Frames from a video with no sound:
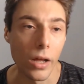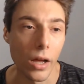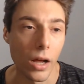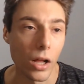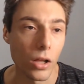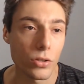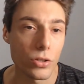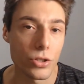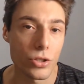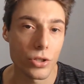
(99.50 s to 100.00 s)

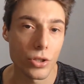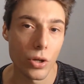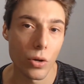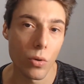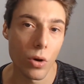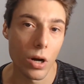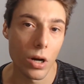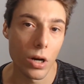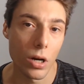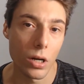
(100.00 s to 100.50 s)

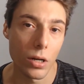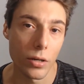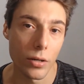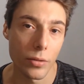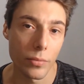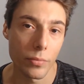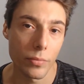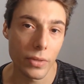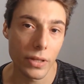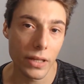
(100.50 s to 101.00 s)

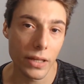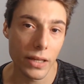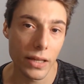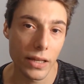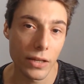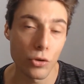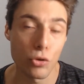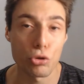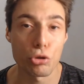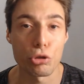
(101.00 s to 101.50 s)
Also,
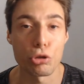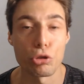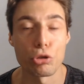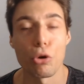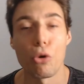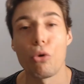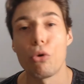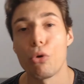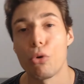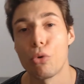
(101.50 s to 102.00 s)
in a
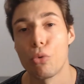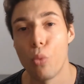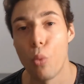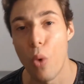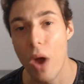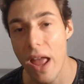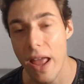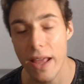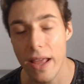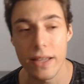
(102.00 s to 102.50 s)
certain
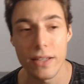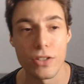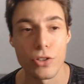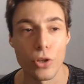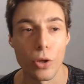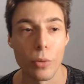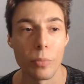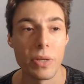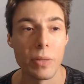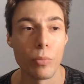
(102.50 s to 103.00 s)
way,
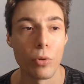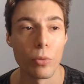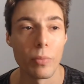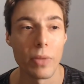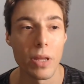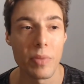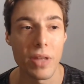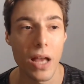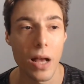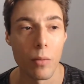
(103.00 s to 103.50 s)
some people
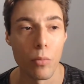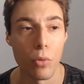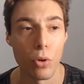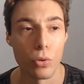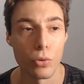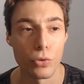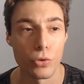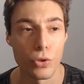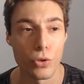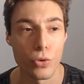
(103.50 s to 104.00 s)
may be
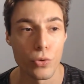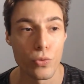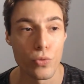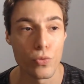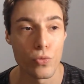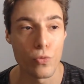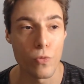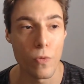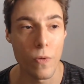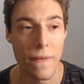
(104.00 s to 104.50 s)
able
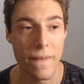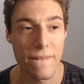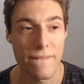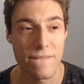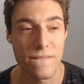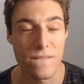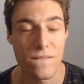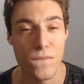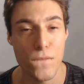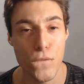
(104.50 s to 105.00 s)
to
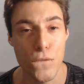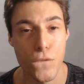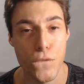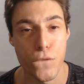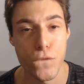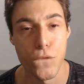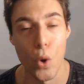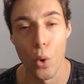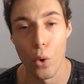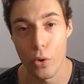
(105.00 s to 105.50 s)

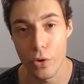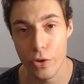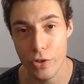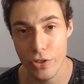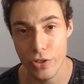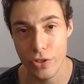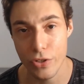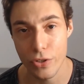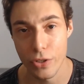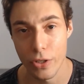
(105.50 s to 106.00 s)

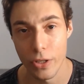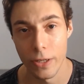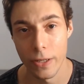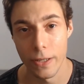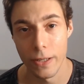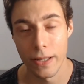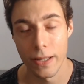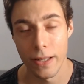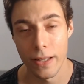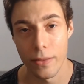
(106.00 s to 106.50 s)
force
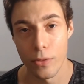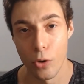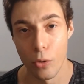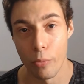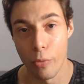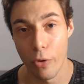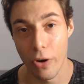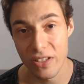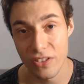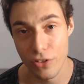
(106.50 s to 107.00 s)
their
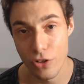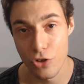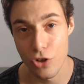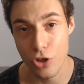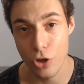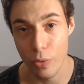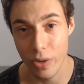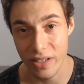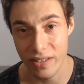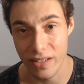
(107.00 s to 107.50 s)
brains to
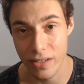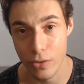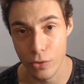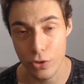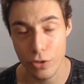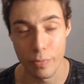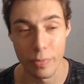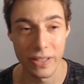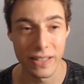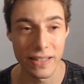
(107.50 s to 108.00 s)
generate
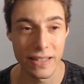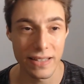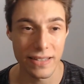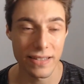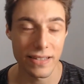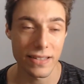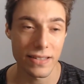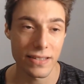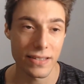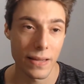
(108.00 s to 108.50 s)
tears, but
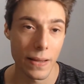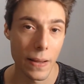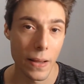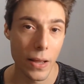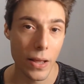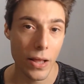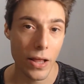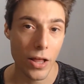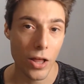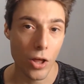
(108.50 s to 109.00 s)
this is
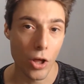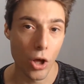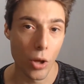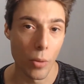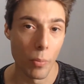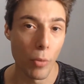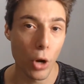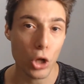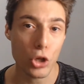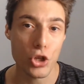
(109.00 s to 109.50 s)

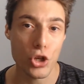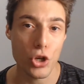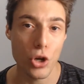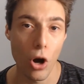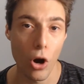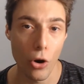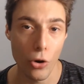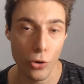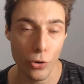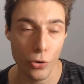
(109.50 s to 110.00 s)
much
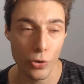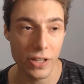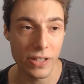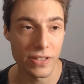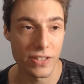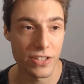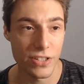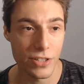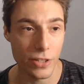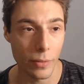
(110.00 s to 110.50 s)
harder
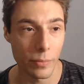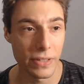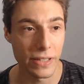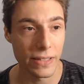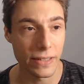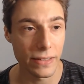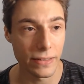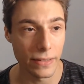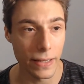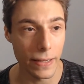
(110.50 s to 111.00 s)
than
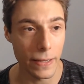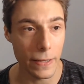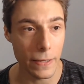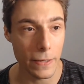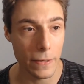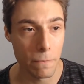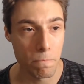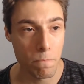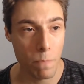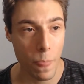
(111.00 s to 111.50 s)
something
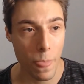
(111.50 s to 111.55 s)
like